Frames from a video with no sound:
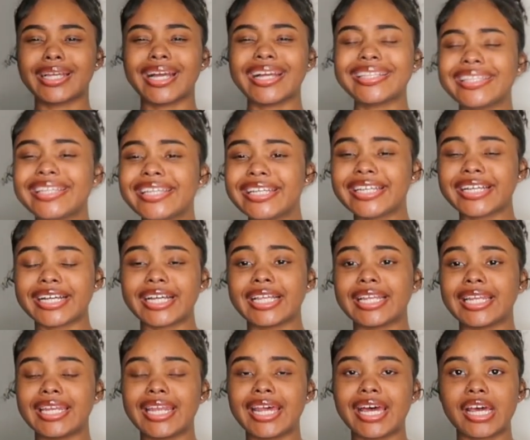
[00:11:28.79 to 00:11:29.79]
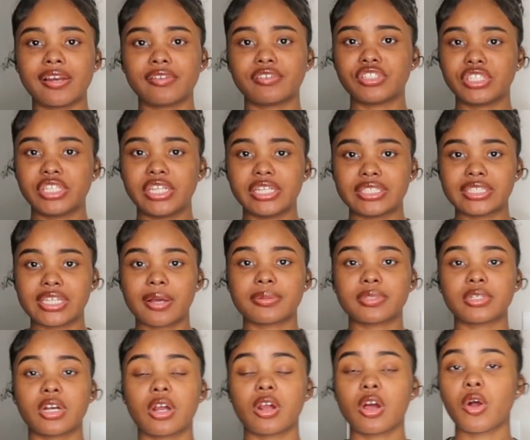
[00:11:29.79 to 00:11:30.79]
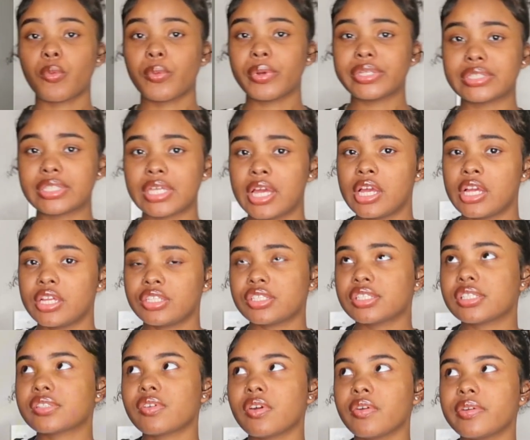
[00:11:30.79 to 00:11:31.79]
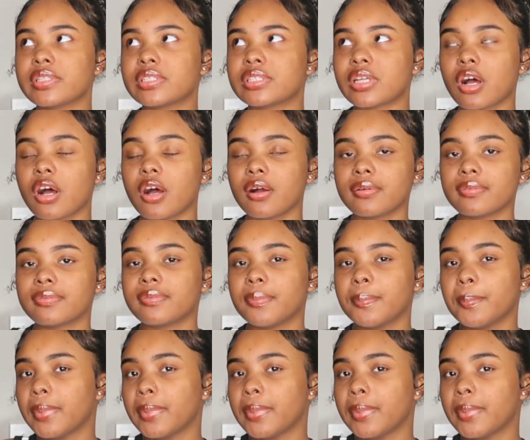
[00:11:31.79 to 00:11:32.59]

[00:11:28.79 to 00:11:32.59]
I think a lot of Shein tops are always just very soft.